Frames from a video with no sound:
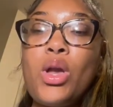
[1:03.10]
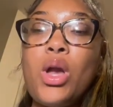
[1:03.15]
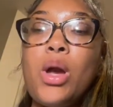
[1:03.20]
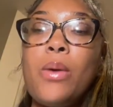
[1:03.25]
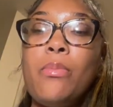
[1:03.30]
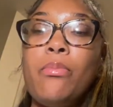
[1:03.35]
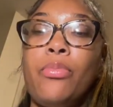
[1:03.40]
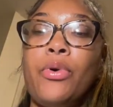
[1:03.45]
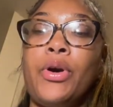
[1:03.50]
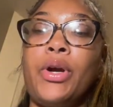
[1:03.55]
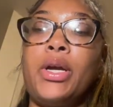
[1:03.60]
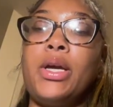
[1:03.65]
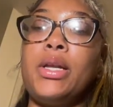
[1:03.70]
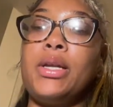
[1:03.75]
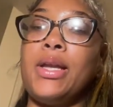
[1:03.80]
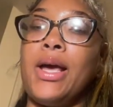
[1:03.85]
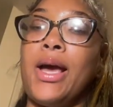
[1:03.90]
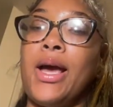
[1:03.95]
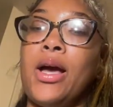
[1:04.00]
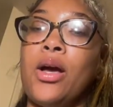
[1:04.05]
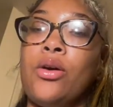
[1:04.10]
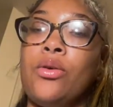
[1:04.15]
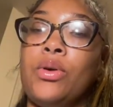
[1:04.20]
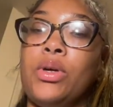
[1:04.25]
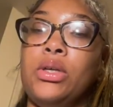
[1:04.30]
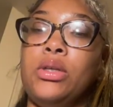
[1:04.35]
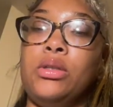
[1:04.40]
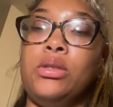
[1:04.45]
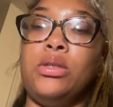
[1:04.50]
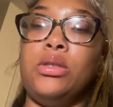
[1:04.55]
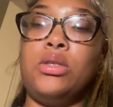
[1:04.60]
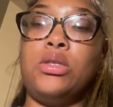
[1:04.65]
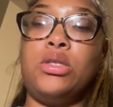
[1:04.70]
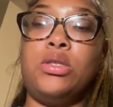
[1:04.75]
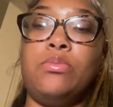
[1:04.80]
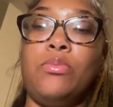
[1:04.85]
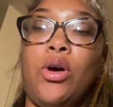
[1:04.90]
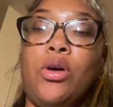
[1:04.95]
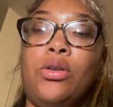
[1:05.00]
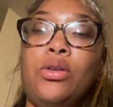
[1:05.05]
break it down in
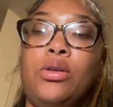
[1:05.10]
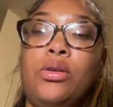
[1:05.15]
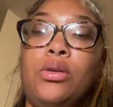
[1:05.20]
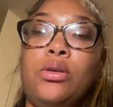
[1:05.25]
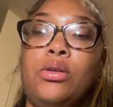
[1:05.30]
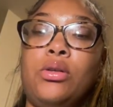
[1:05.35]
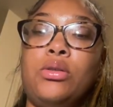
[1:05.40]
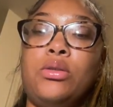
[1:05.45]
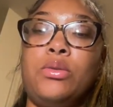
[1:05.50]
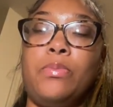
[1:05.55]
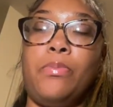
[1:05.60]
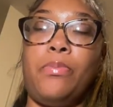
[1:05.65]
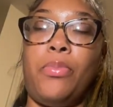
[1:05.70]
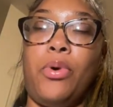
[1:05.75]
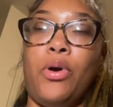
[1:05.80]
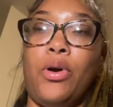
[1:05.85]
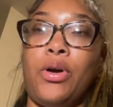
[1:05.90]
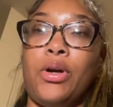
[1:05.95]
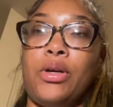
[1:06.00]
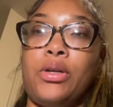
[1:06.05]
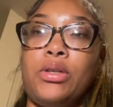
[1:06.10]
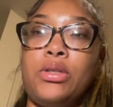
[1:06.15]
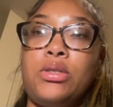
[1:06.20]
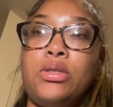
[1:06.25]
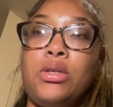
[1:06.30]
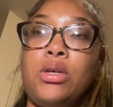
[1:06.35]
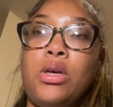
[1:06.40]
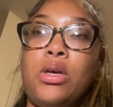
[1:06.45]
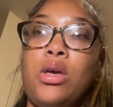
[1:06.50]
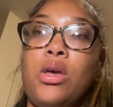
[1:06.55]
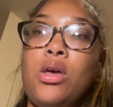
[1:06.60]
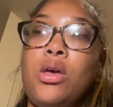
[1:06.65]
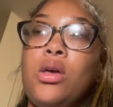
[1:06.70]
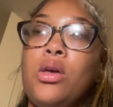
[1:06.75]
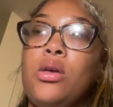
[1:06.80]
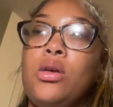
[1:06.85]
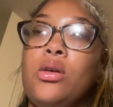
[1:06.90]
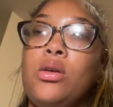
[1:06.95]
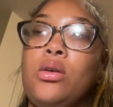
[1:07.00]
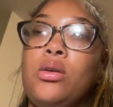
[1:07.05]
smaller parts
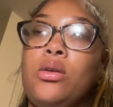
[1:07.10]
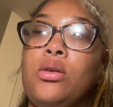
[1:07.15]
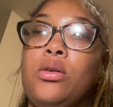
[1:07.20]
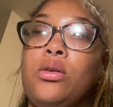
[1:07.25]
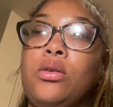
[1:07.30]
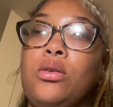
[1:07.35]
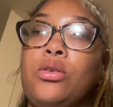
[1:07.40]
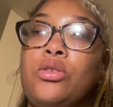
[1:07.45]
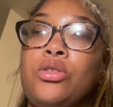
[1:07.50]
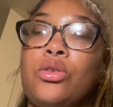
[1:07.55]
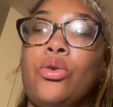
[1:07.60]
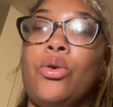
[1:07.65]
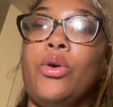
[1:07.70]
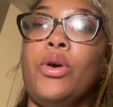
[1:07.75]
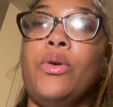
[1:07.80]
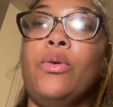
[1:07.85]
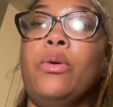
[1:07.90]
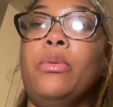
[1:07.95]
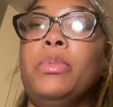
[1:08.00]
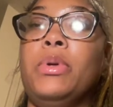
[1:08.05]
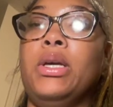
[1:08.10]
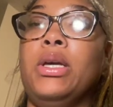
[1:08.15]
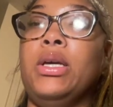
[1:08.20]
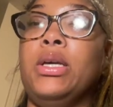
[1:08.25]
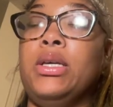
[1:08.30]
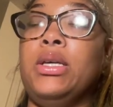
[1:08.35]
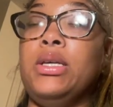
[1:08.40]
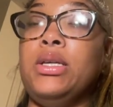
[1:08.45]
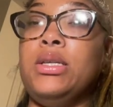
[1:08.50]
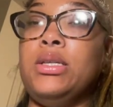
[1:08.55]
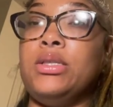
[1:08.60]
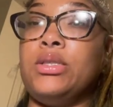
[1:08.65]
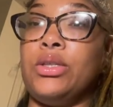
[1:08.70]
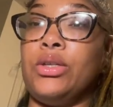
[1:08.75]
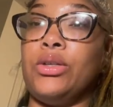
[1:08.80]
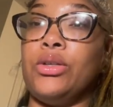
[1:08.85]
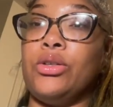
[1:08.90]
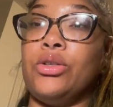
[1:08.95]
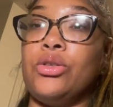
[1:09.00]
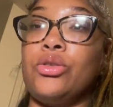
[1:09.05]
so it would be
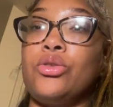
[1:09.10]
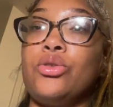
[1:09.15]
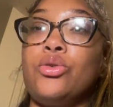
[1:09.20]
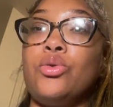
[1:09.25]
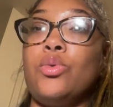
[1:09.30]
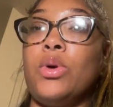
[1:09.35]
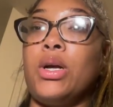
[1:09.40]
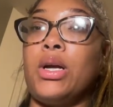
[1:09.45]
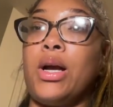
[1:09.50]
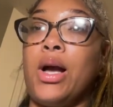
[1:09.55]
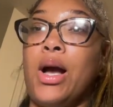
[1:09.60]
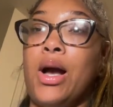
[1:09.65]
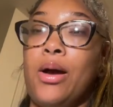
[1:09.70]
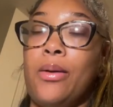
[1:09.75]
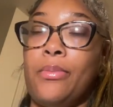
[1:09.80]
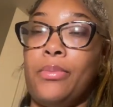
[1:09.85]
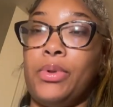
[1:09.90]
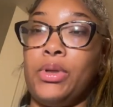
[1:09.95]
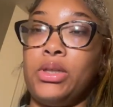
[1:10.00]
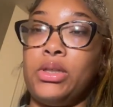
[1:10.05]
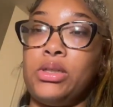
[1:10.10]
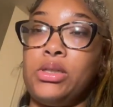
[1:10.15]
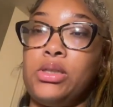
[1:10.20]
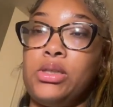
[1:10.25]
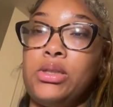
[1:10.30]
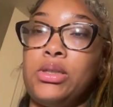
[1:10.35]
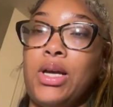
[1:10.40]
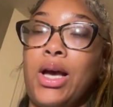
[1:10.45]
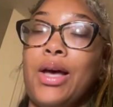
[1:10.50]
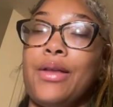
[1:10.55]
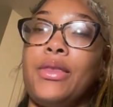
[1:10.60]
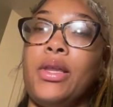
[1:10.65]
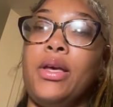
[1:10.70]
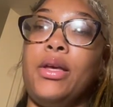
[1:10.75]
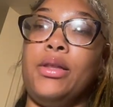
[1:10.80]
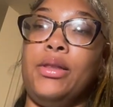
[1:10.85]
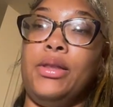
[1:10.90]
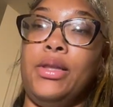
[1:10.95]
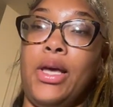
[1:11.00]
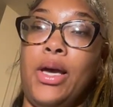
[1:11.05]
easier to accomplish. I
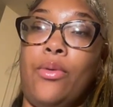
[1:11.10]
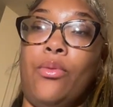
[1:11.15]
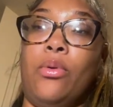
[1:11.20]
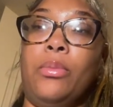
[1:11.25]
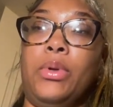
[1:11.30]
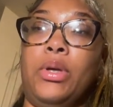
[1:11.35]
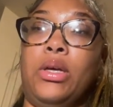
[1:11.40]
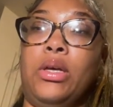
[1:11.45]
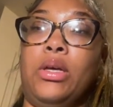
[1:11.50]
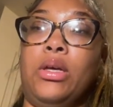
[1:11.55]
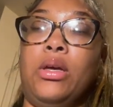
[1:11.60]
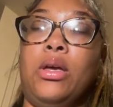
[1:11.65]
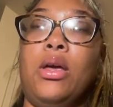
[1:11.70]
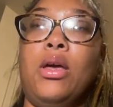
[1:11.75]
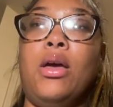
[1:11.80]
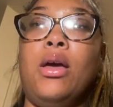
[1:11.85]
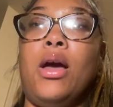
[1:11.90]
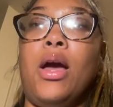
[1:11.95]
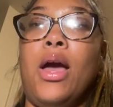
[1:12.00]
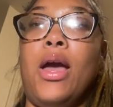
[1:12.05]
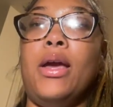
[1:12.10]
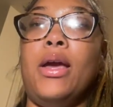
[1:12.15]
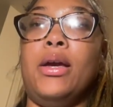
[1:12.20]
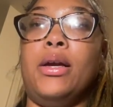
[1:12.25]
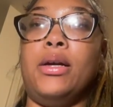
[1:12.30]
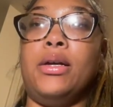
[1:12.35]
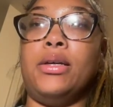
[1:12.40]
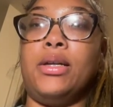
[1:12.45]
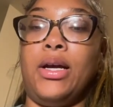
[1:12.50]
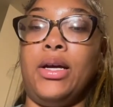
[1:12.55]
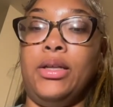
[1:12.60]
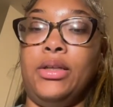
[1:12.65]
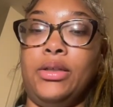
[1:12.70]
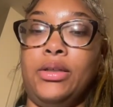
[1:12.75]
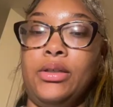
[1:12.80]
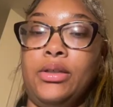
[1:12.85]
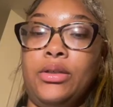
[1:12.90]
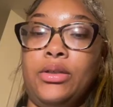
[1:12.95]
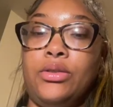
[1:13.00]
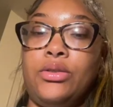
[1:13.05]
think that would be a good
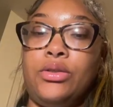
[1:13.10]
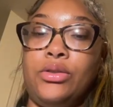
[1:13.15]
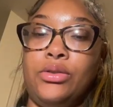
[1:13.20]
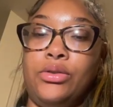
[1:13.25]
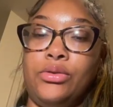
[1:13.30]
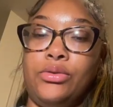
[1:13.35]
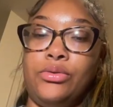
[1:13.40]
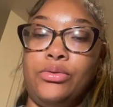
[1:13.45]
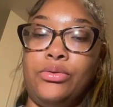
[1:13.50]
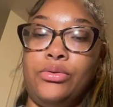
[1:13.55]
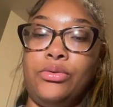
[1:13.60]
idea to do.